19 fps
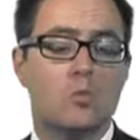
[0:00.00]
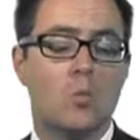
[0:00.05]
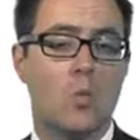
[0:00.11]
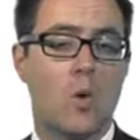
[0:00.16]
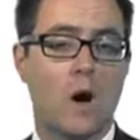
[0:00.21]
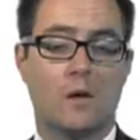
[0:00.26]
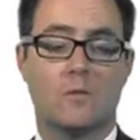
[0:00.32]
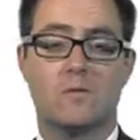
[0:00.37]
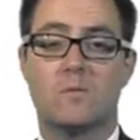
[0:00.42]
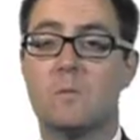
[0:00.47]

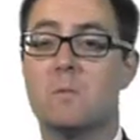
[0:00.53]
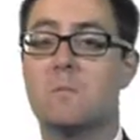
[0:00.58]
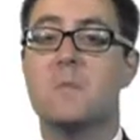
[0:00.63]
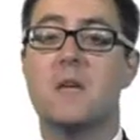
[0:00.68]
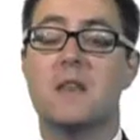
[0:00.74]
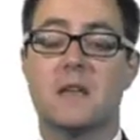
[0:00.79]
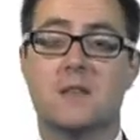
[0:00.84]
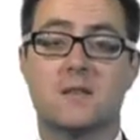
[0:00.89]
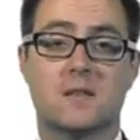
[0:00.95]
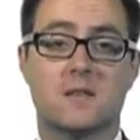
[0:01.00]
well,
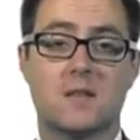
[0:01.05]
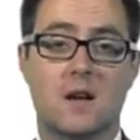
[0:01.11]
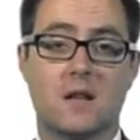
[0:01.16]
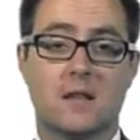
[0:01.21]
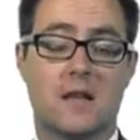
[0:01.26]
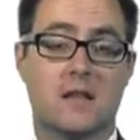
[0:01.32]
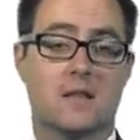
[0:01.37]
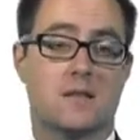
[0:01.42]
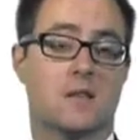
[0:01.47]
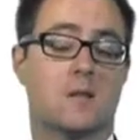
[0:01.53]
minutes
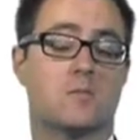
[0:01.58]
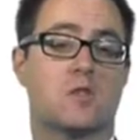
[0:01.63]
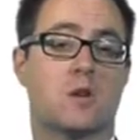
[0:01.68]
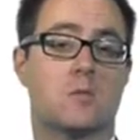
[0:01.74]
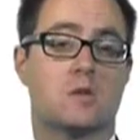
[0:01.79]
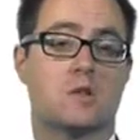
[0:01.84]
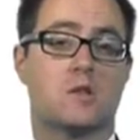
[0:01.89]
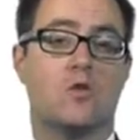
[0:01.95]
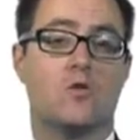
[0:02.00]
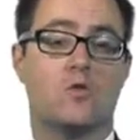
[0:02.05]
certainly and
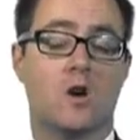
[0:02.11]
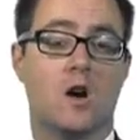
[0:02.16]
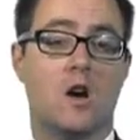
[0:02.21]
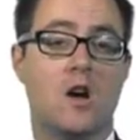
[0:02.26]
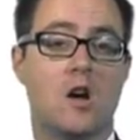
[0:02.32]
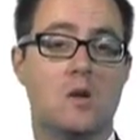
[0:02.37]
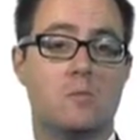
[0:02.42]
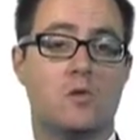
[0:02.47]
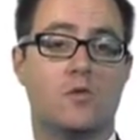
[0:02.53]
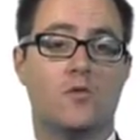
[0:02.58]
sometimes longer
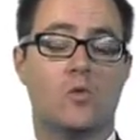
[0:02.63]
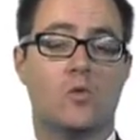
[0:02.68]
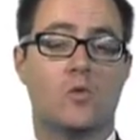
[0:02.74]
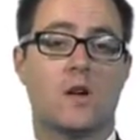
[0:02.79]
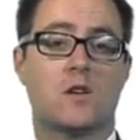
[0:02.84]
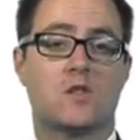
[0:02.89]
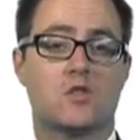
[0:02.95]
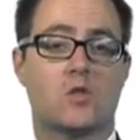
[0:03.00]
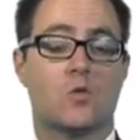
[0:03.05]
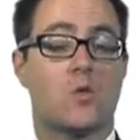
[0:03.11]
before
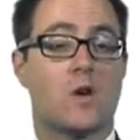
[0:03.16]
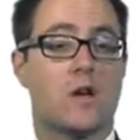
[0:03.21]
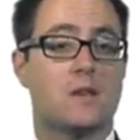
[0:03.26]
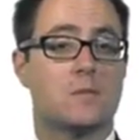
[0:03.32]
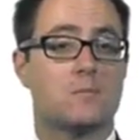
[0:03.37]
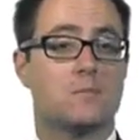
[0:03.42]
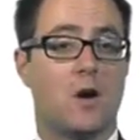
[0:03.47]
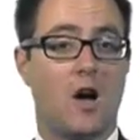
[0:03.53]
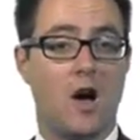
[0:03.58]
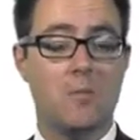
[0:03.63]
that story is
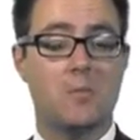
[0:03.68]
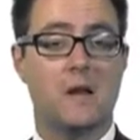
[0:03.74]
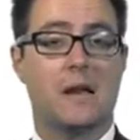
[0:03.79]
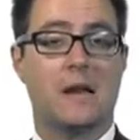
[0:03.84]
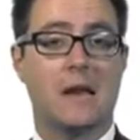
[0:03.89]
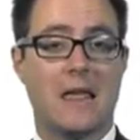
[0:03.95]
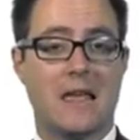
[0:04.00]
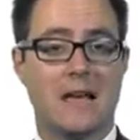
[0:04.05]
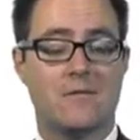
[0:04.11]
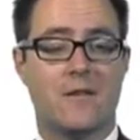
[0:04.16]

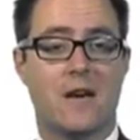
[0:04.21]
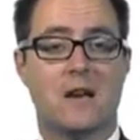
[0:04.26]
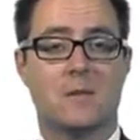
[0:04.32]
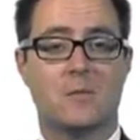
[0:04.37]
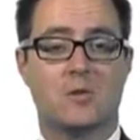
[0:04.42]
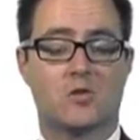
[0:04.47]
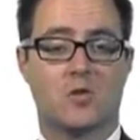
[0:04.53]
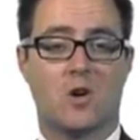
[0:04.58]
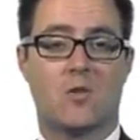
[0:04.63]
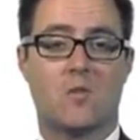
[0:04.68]
publicly
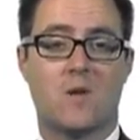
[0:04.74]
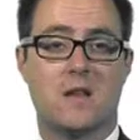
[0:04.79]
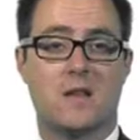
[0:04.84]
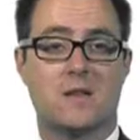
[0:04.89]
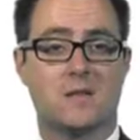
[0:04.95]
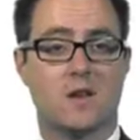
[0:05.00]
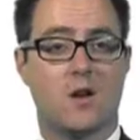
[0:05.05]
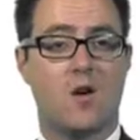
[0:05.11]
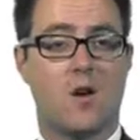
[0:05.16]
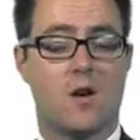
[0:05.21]
available to our
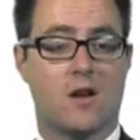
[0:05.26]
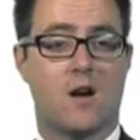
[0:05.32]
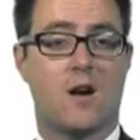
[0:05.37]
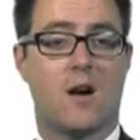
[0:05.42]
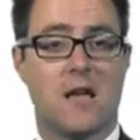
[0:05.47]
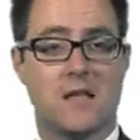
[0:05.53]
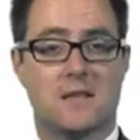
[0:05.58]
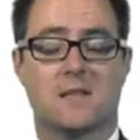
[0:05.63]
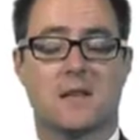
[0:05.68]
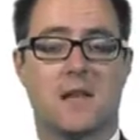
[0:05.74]
readers on our
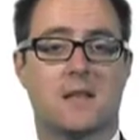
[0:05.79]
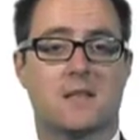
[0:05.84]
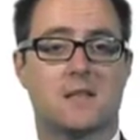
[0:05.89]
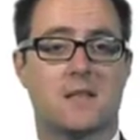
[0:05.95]
internet